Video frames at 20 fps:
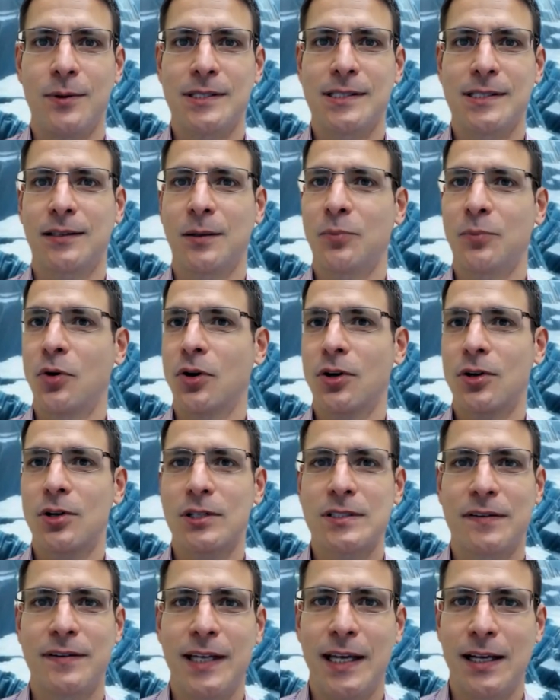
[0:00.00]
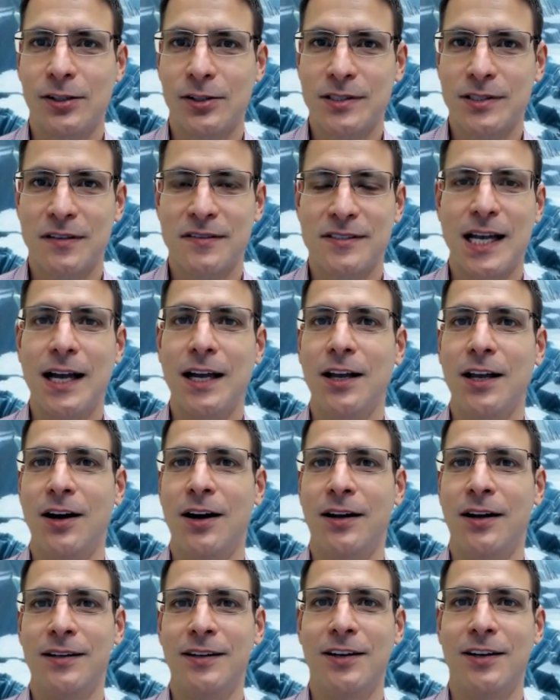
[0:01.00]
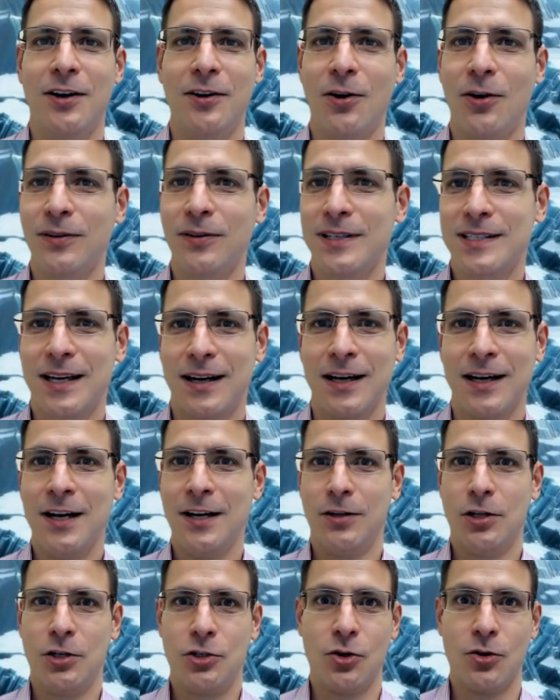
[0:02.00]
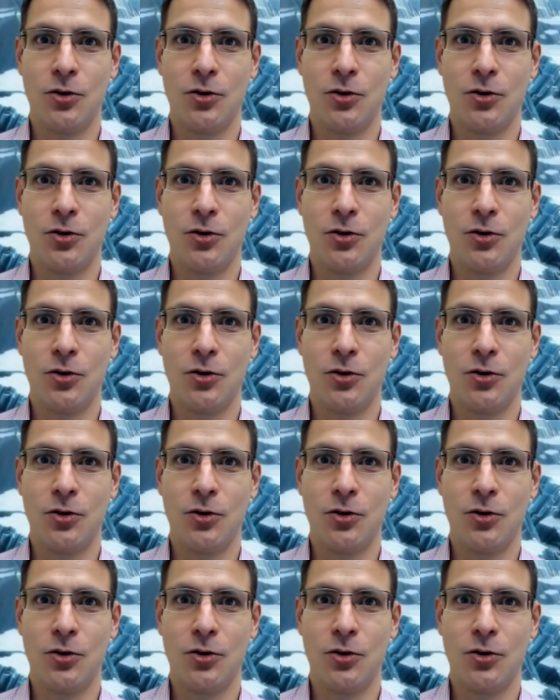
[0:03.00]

theories like the Protocols of the Elders of Zion, and all this kind of,